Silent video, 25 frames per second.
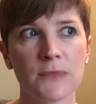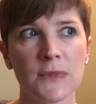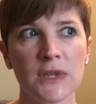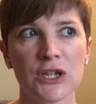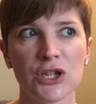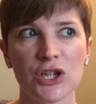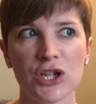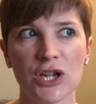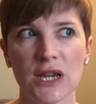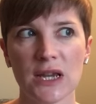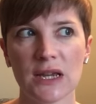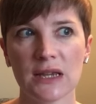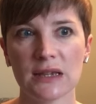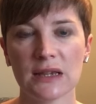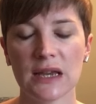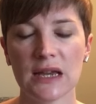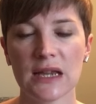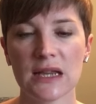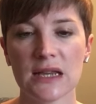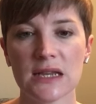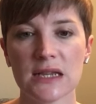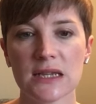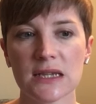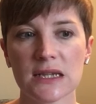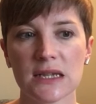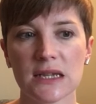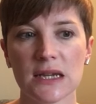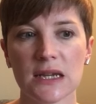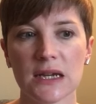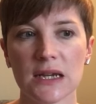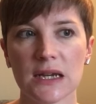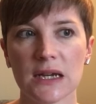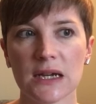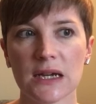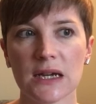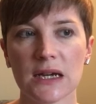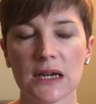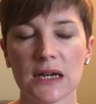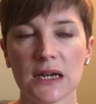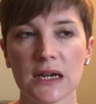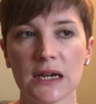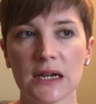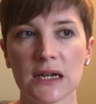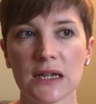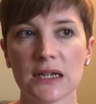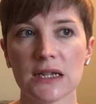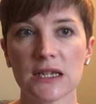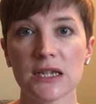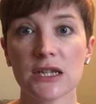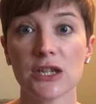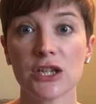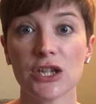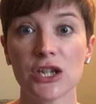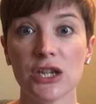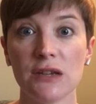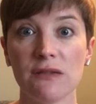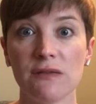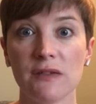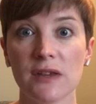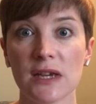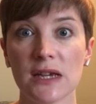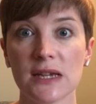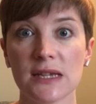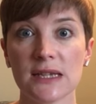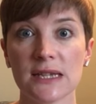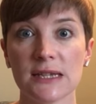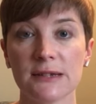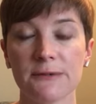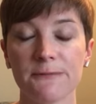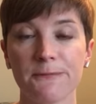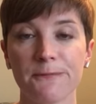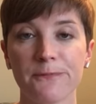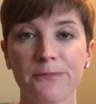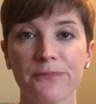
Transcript: Shetland, and Cheviot.